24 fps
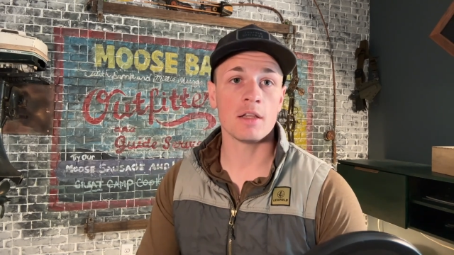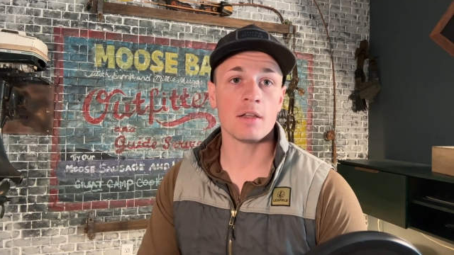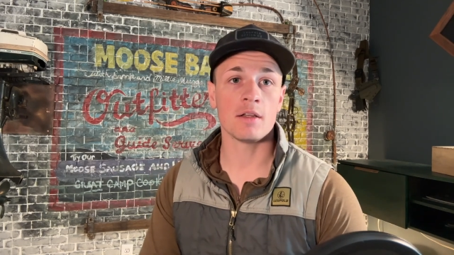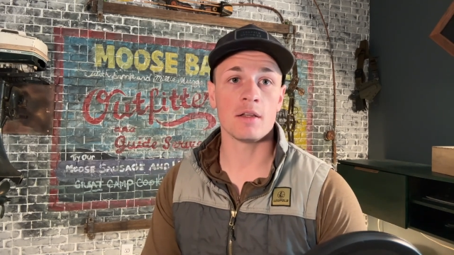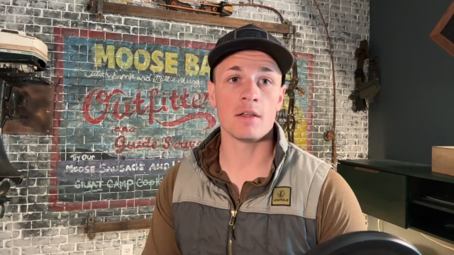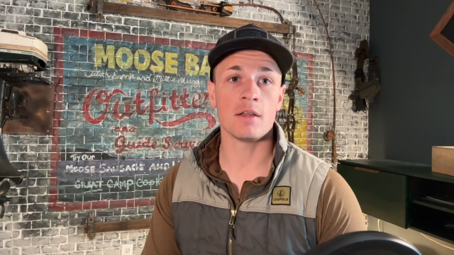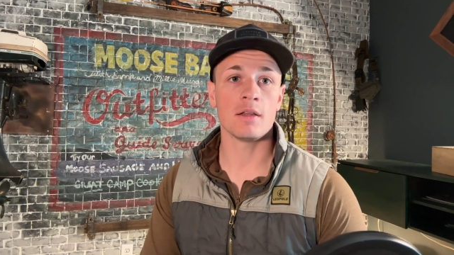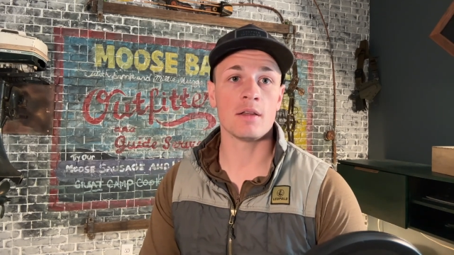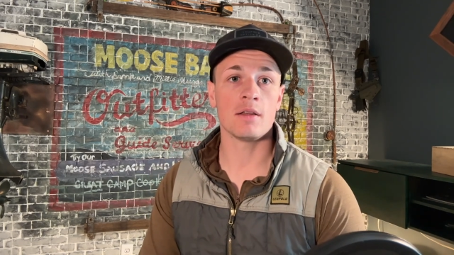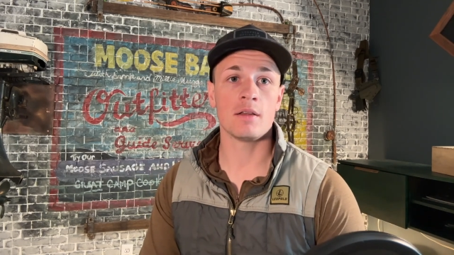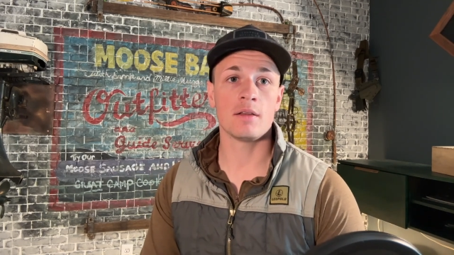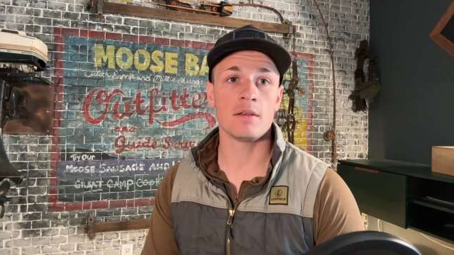
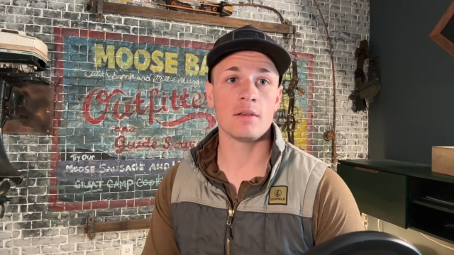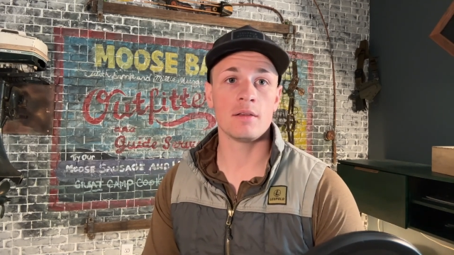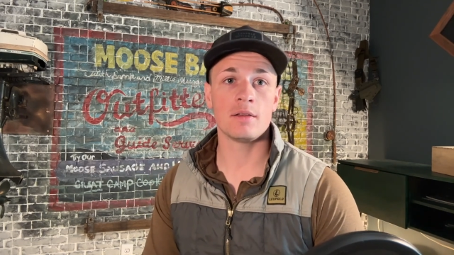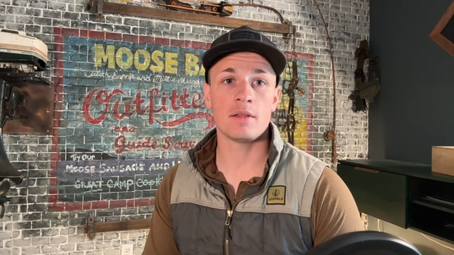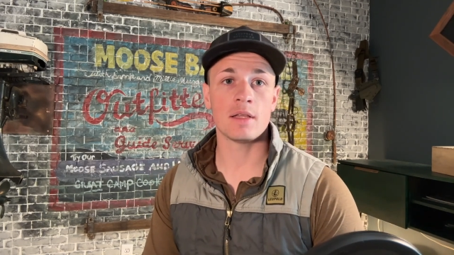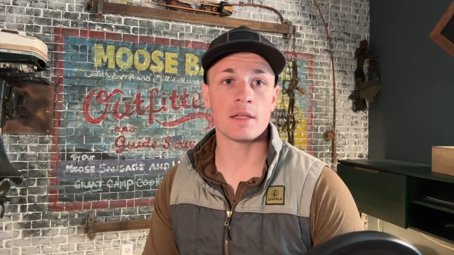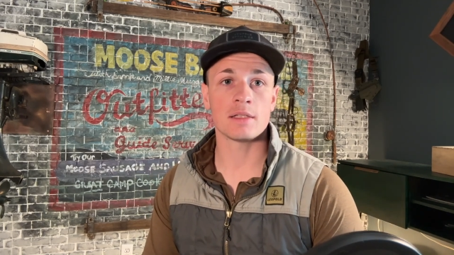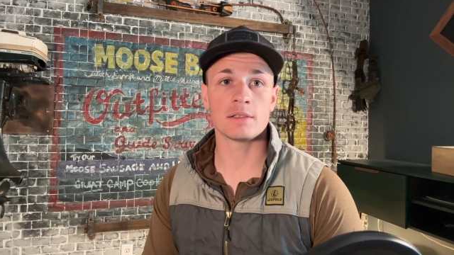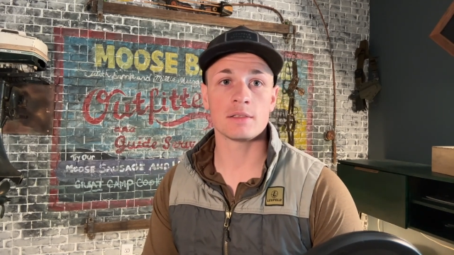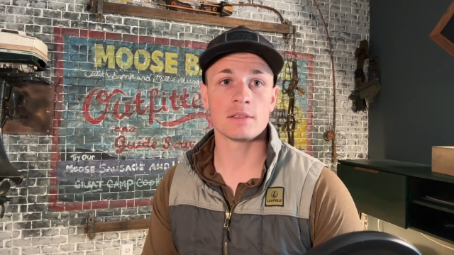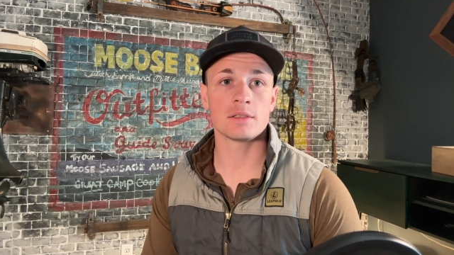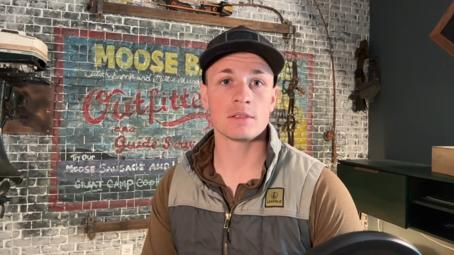and
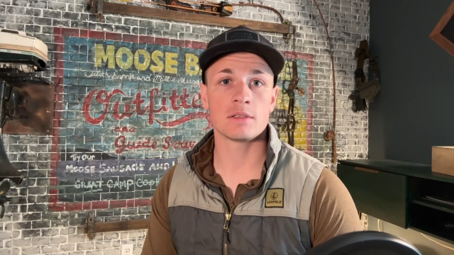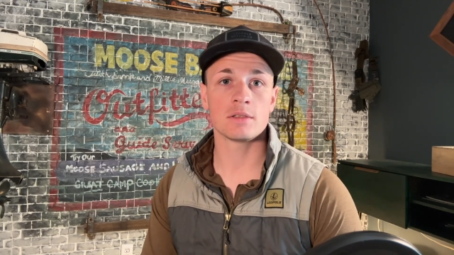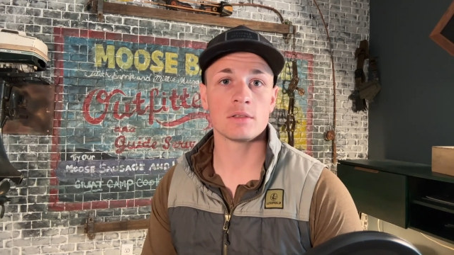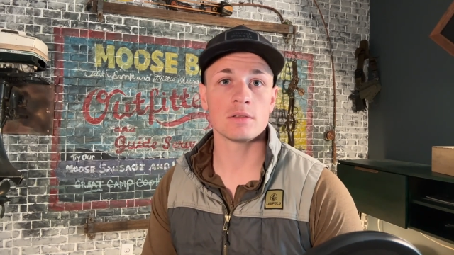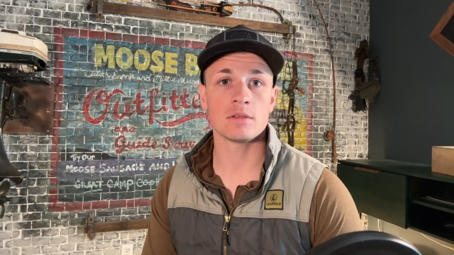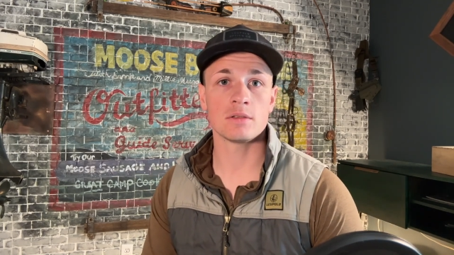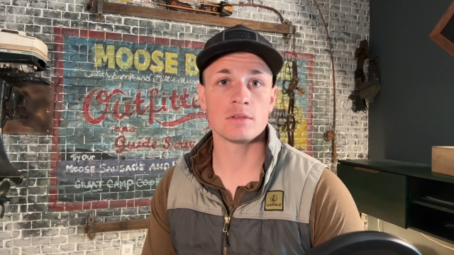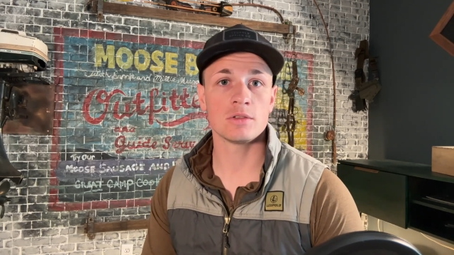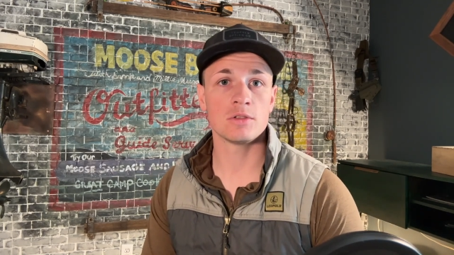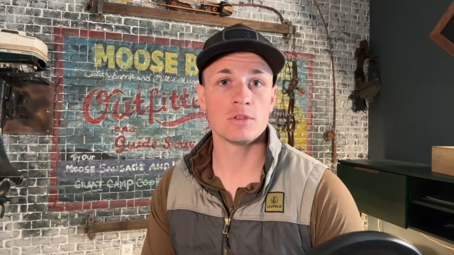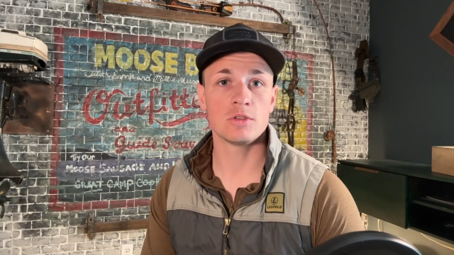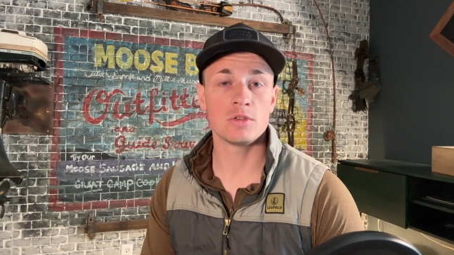that's
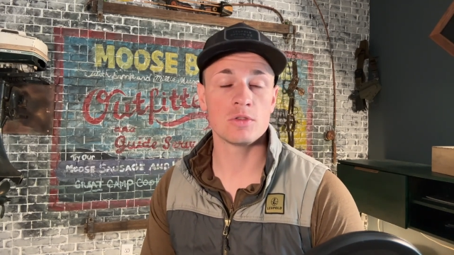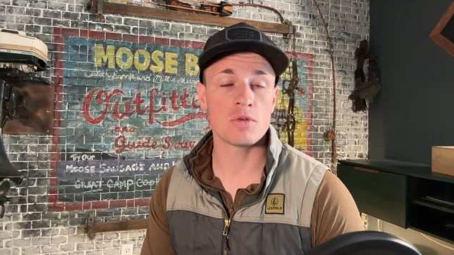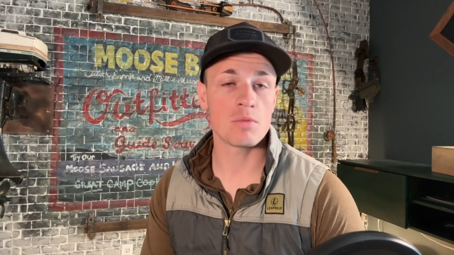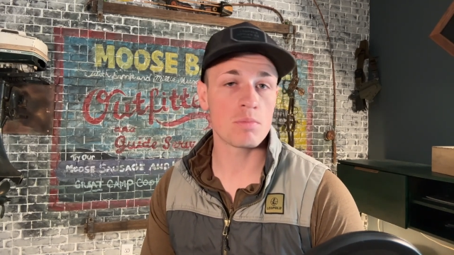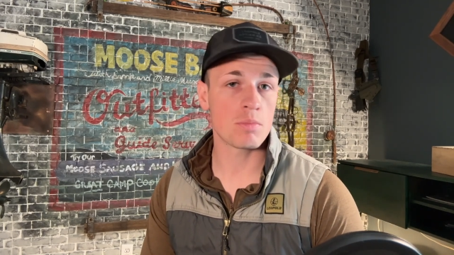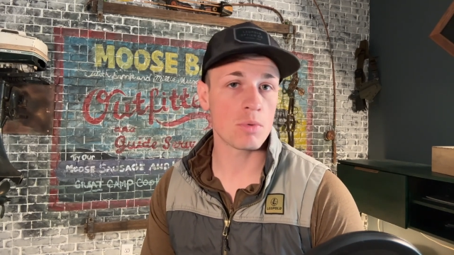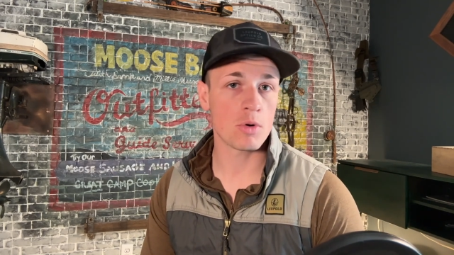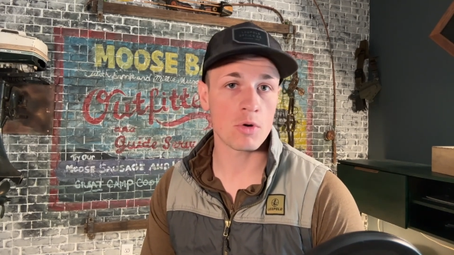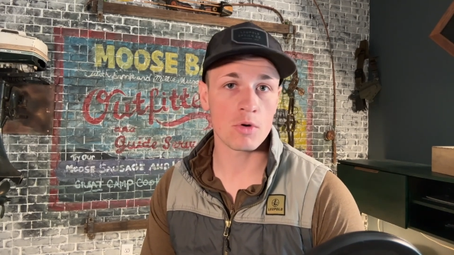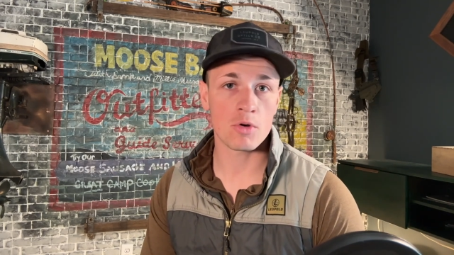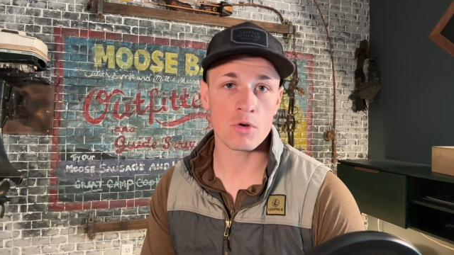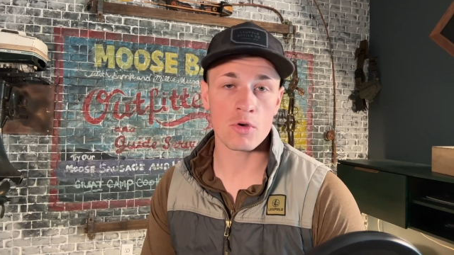
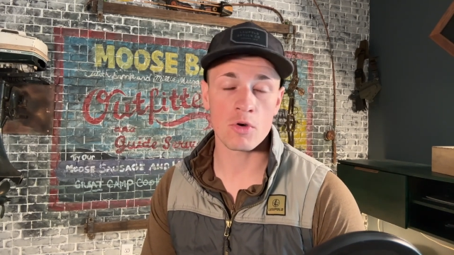super